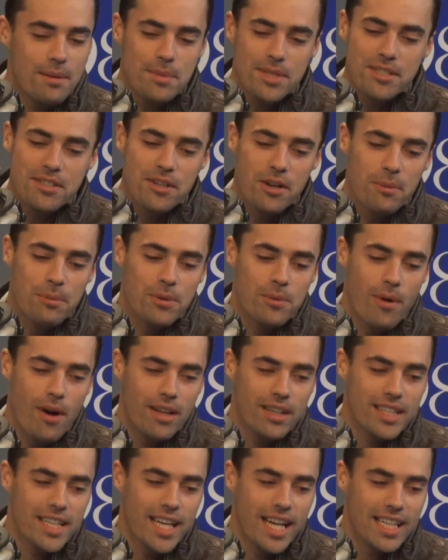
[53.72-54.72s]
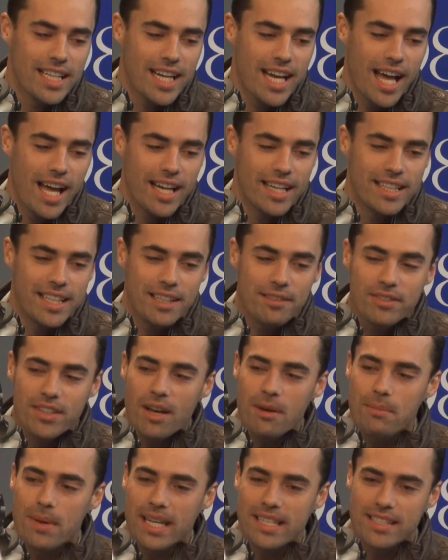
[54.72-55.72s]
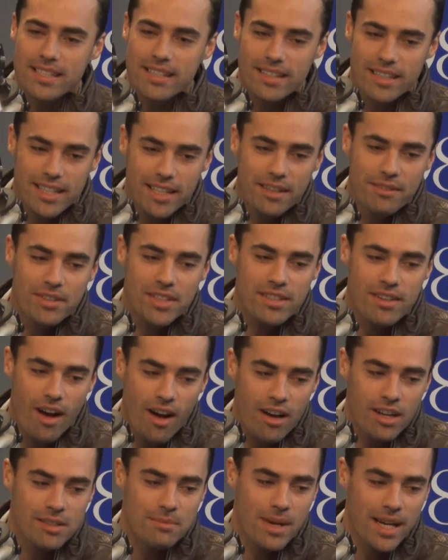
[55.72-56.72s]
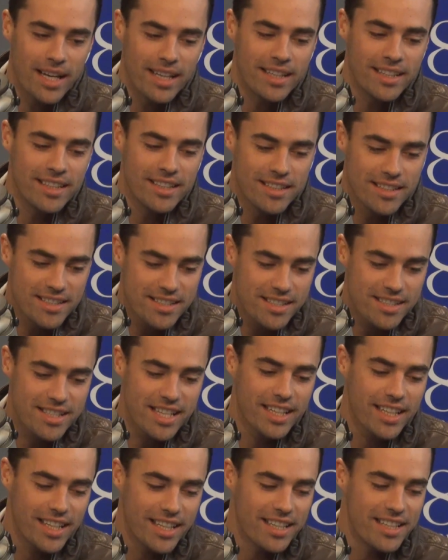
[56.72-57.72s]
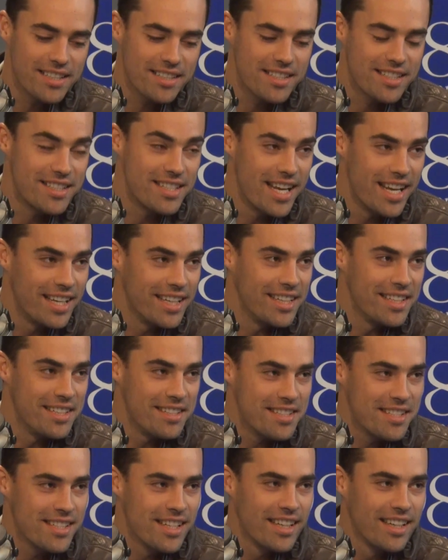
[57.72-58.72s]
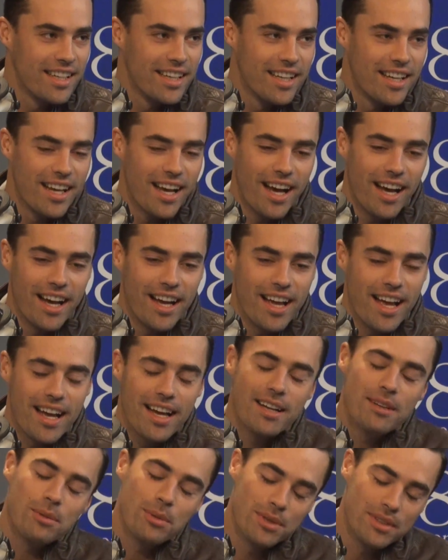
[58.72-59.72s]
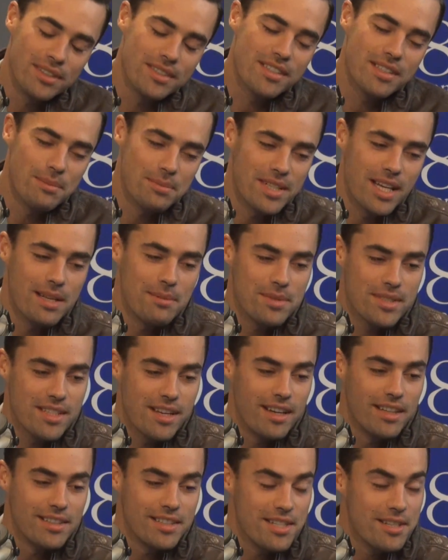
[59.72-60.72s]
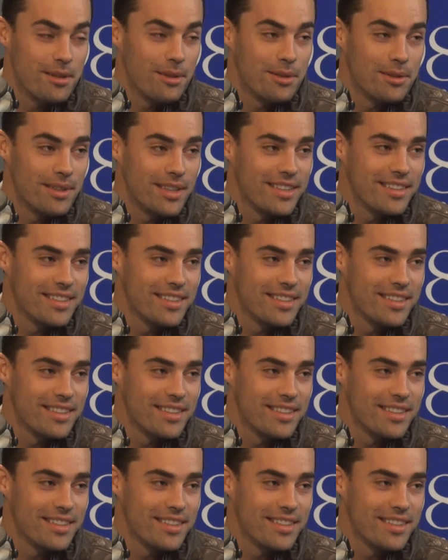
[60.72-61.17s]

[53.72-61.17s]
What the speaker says: I'm a soap and water kind of guy, and even on my stinkiest days, I will sometimes don deodorant.